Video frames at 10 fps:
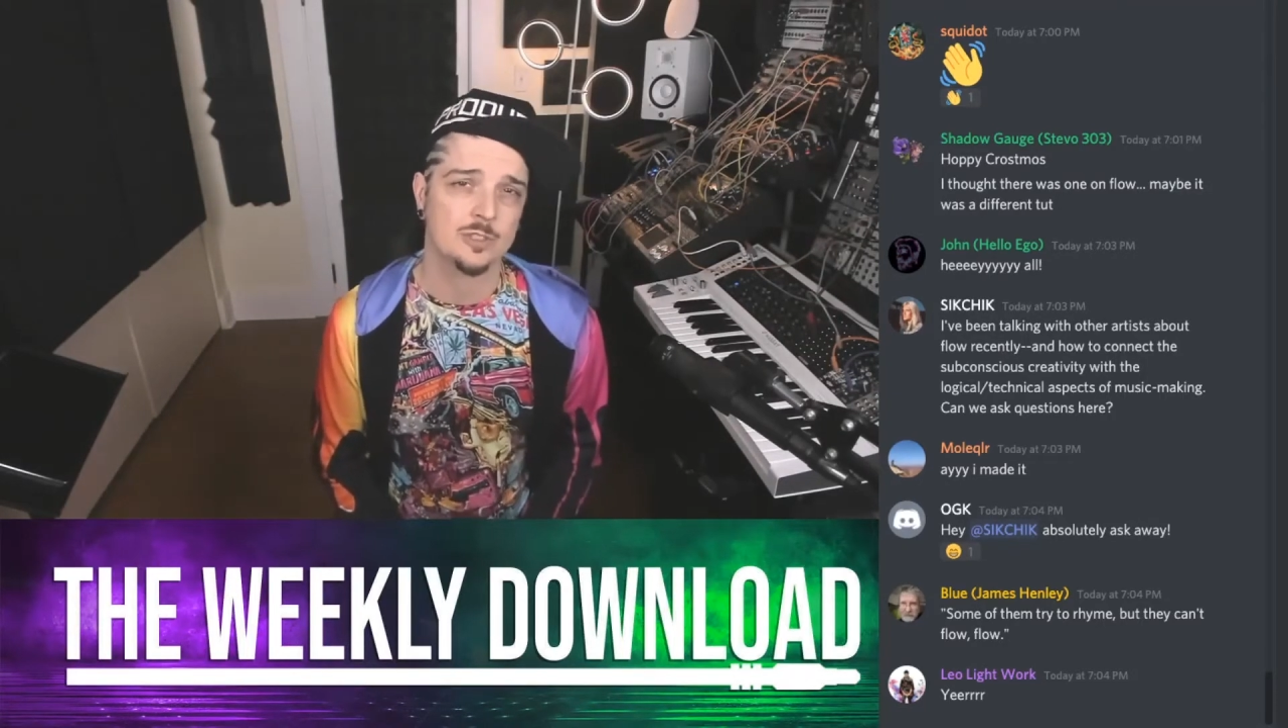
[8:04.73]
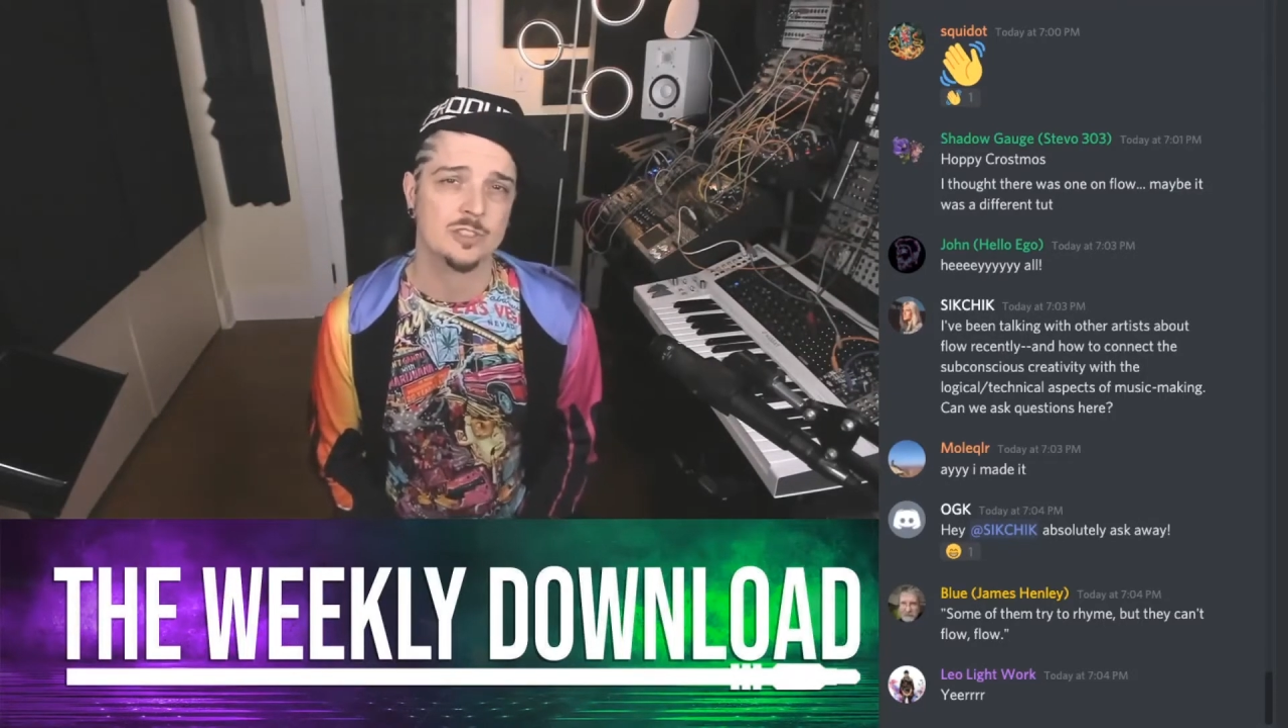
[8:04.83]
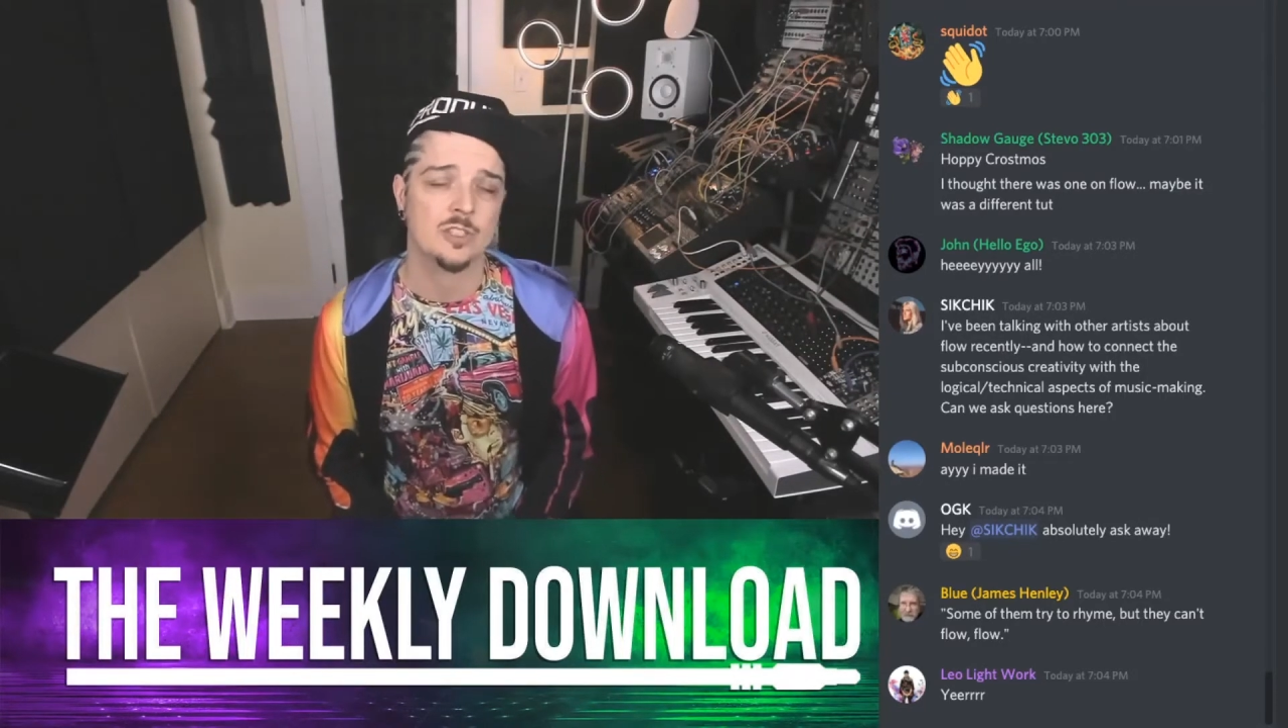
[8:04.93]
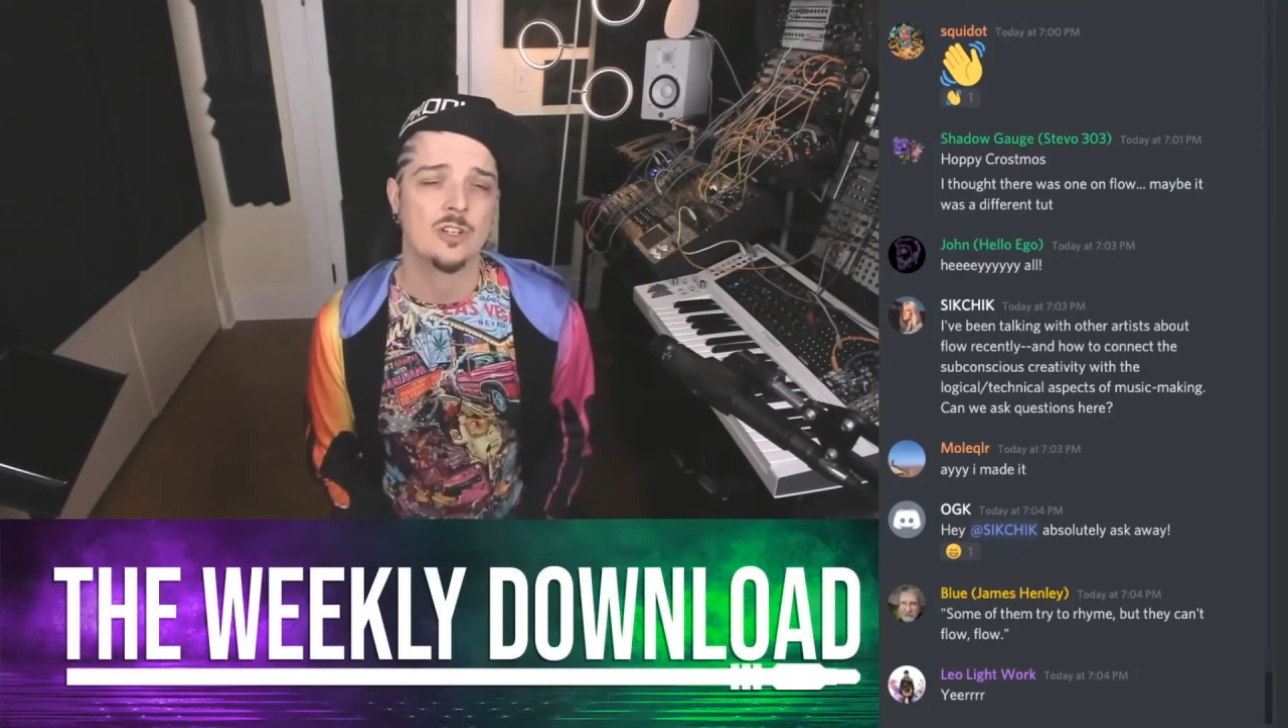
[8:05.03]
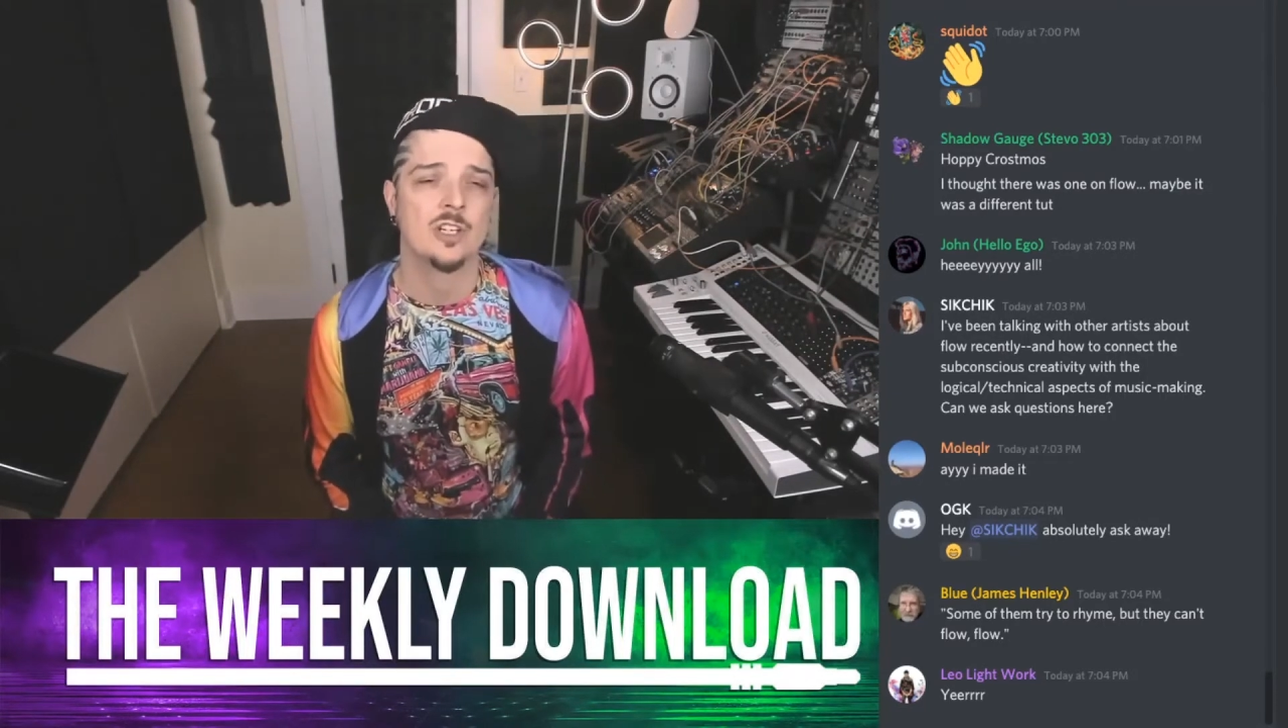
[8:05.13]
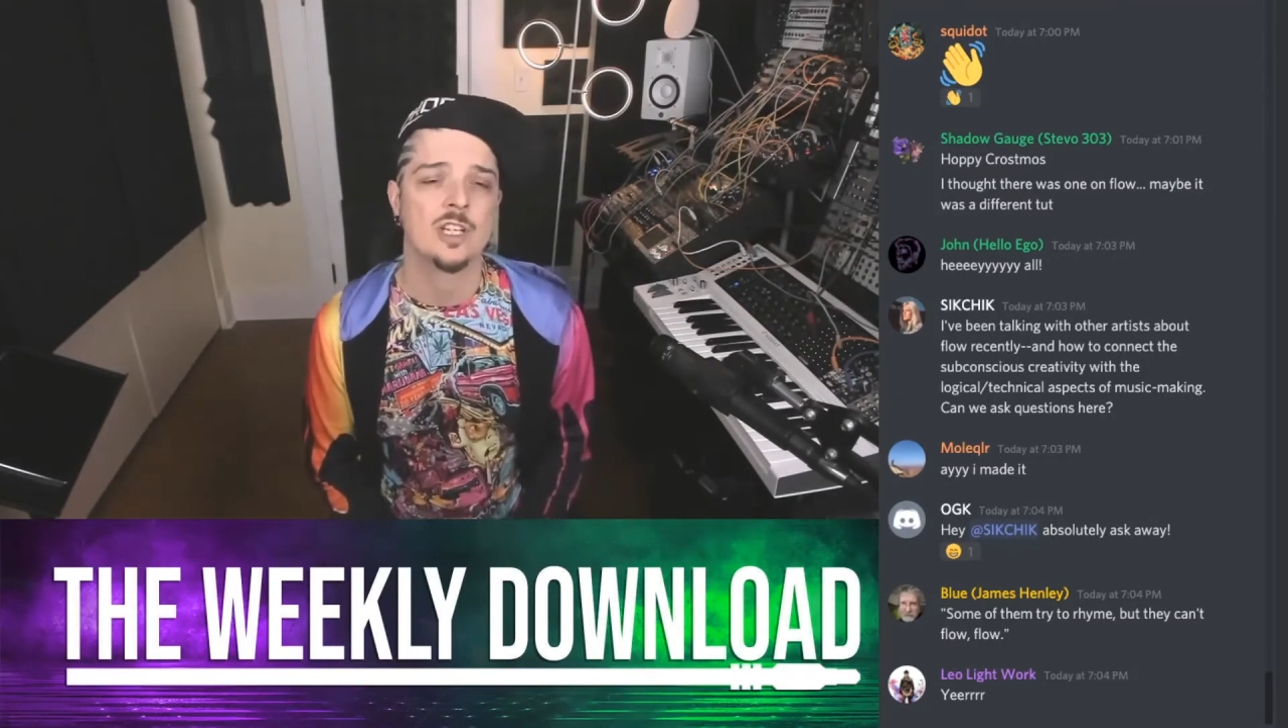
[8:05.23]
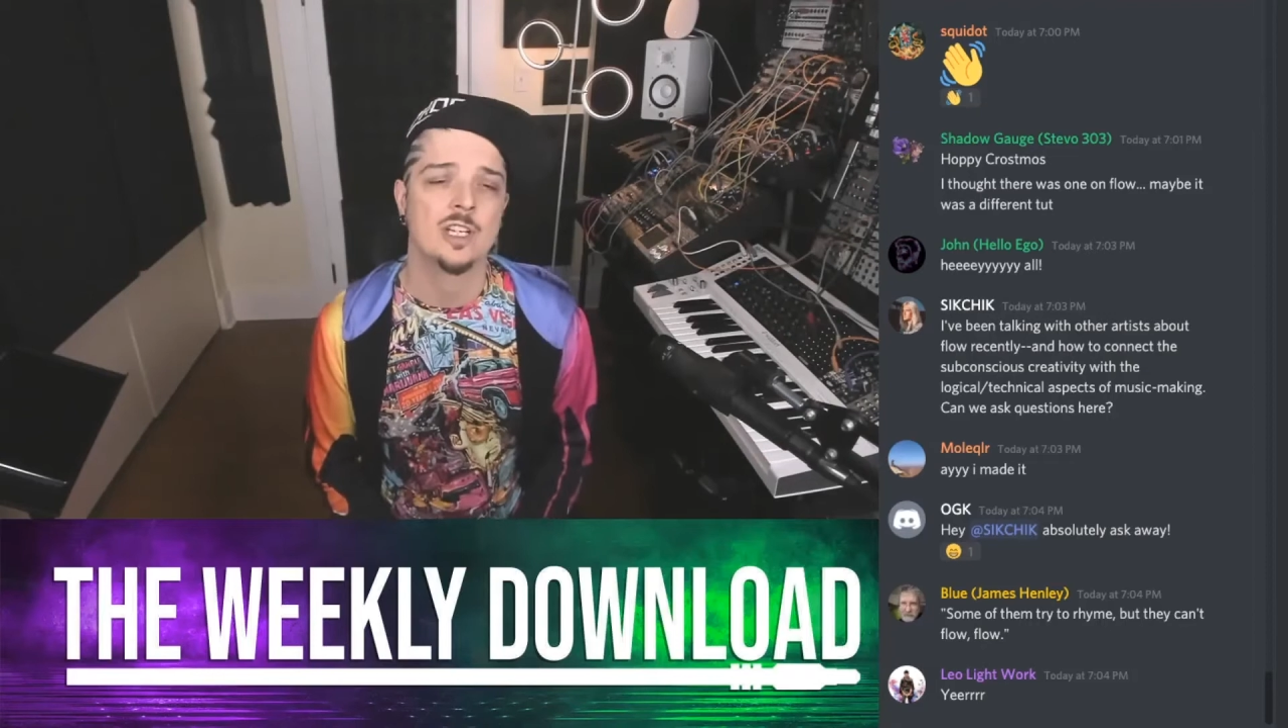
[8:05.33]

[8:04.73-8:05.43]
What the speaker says: was started